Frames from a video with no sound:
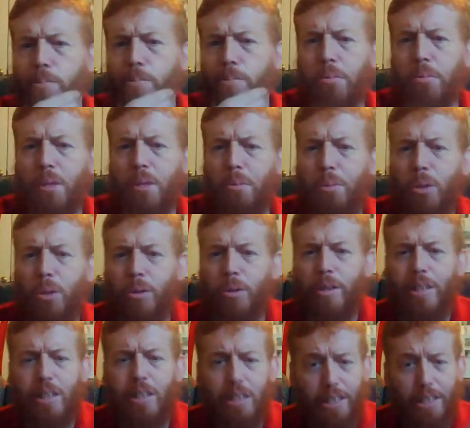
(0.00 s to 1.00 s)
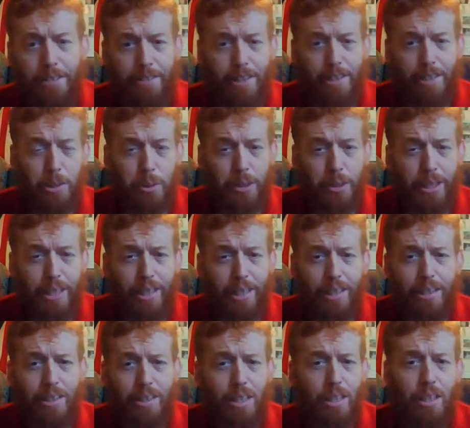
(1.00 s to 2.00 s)
some of the breweries here in the
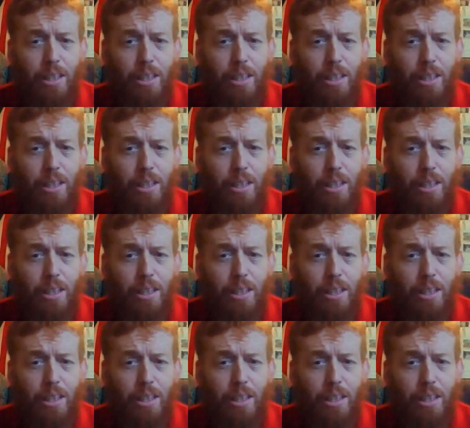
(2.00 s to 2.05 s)
UK,